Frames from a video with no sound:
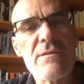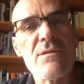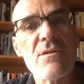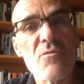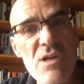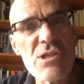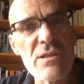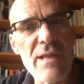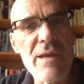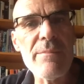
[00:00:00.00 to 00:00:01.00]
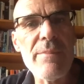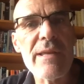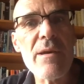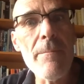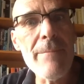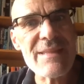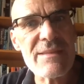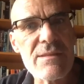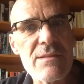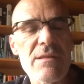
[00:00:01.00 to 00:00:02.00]
the Russian Empire
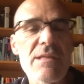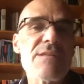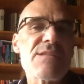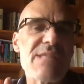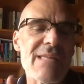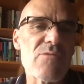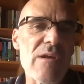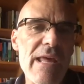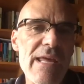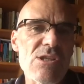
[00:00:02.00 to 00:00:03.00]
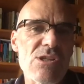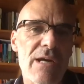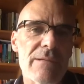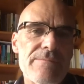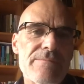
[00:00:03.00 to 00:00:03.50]
met in Central Asia